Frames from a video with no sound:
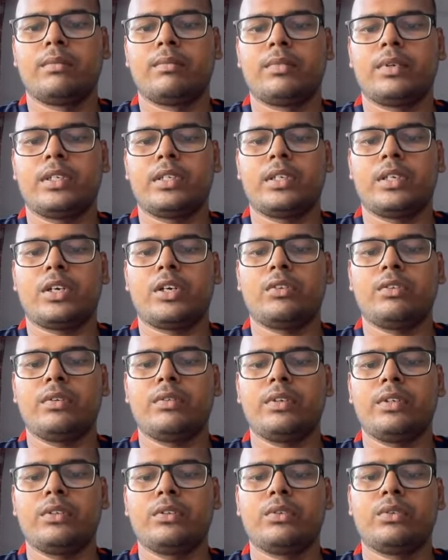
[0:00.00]
but now we
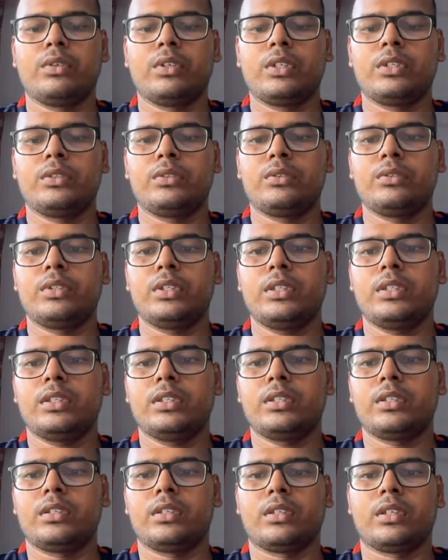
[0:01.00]
will go on to the
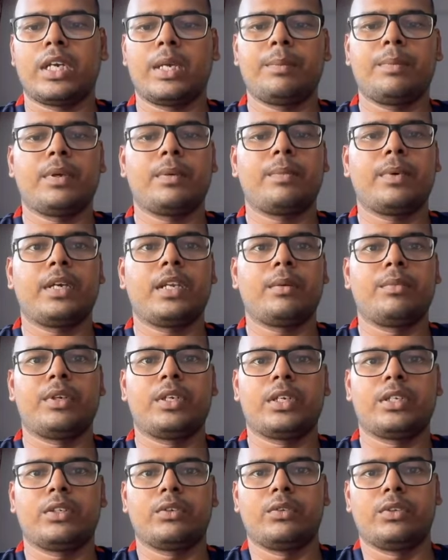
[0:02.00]

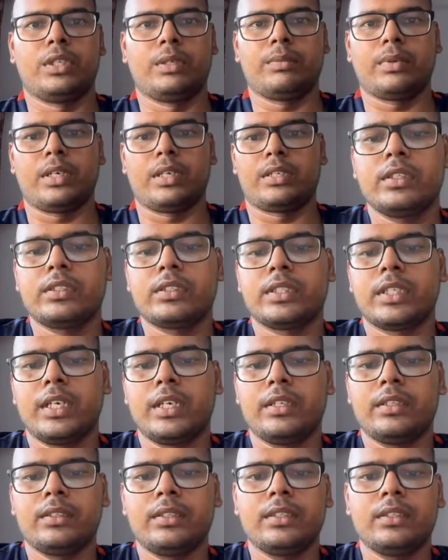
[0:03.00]
hyperparameter tuning parts
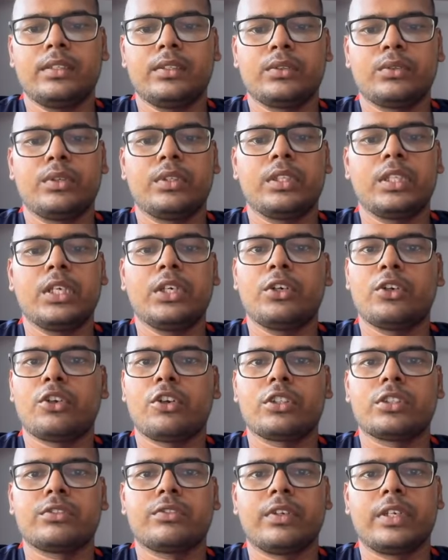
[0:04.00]
and then doing the
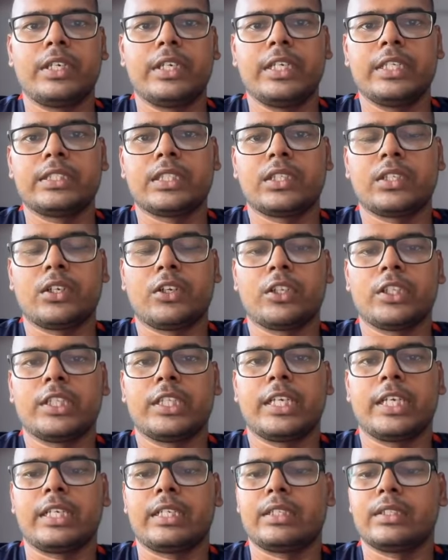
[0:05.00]
cross validation on that.